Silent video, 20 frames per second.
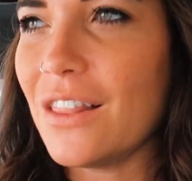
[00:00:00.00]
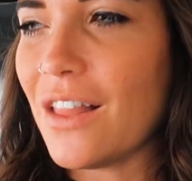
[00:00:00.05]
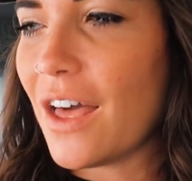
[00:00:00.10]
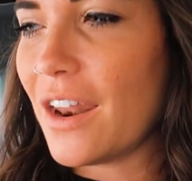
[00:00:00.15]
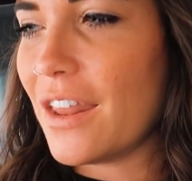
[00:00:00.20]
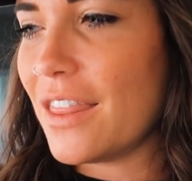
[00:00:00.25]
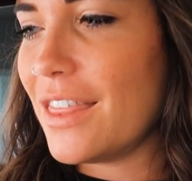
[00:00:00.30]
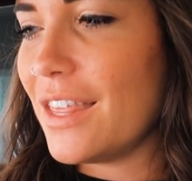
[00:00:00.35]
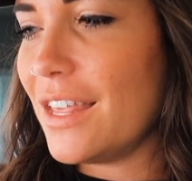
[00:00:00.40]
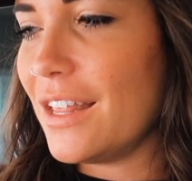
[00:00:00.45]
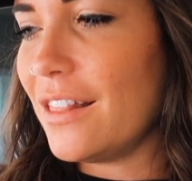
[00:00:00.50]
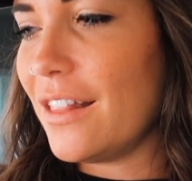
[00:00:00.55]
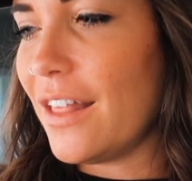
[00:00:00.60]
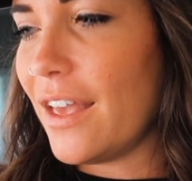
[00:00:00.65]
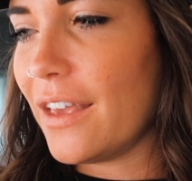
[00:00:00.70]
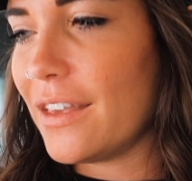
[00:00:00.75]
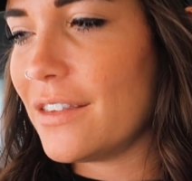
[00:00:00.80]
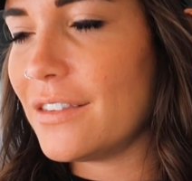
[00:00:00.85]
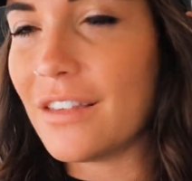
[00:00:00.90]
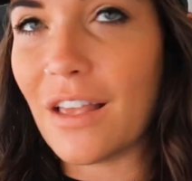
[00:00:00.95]
a lot of the
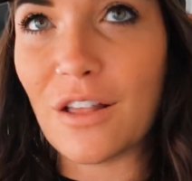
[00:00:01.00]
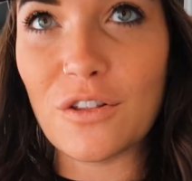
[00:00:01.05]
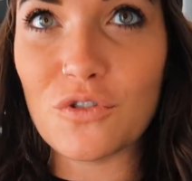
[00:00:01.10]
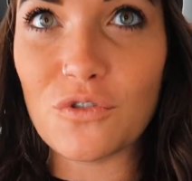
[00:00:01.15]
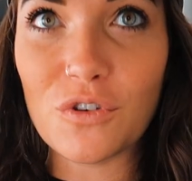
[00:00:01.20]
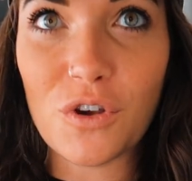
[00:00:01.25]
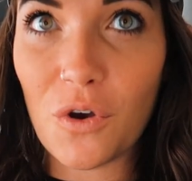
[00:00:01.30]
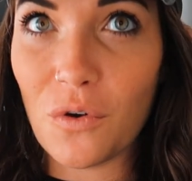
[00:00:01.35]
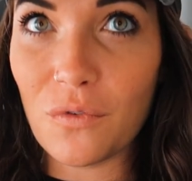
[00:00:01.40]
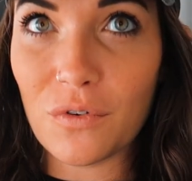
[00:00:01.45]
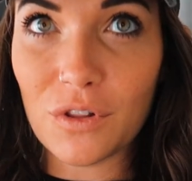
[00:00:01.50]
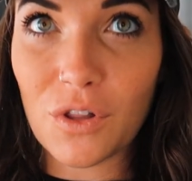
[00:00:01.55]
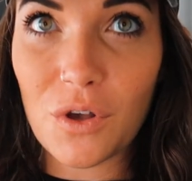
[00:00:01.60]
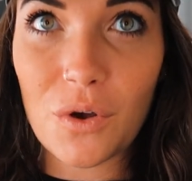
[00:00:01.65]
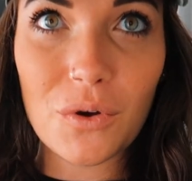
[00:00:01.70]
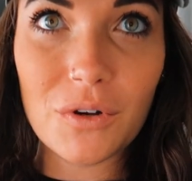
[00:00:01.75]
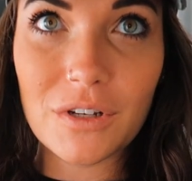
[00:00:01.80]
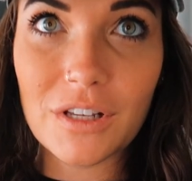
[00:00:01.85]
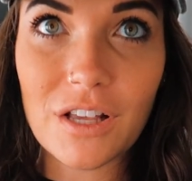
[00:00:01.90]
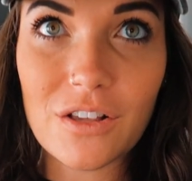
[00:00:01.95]
like sensory
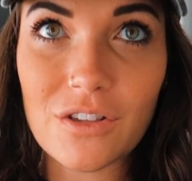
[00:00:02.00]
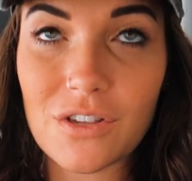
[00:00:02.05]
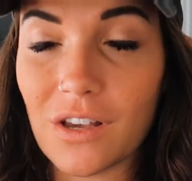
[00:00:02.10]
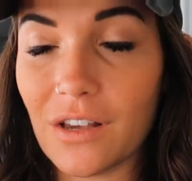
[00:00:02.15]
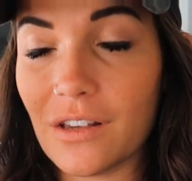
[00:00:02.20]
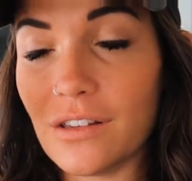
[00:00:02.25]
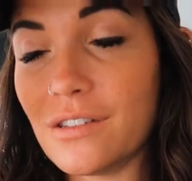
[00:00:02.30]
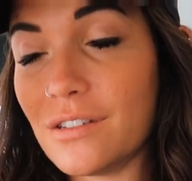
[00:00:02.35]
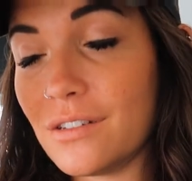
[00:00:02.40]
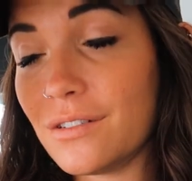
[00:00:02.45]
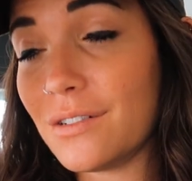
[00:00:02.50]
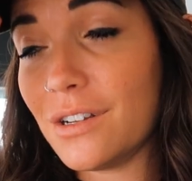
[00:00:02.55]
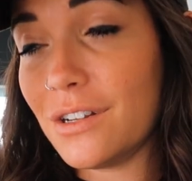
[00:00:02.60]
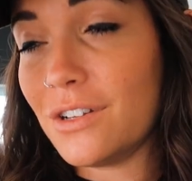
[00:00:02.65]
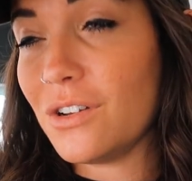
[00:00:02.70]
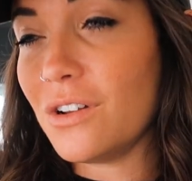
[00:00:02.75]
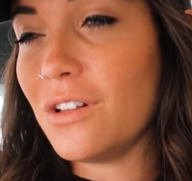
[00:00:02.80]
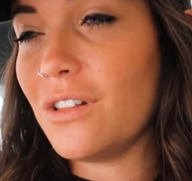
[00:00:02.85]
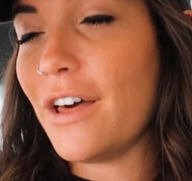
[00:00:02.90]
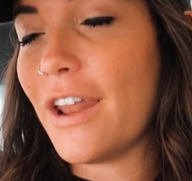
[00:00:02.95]
overload can just, it
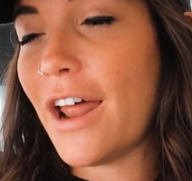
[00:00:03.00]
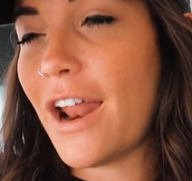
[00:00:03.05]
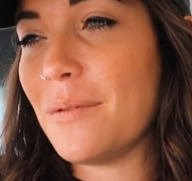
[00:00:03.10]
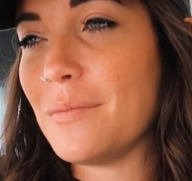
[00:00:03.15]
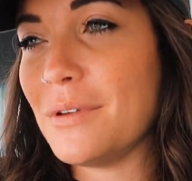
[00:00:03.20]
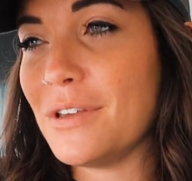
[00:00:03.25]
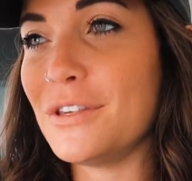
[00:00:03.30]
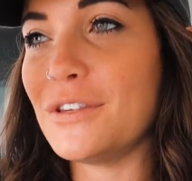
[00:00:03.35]
took a lot out of me.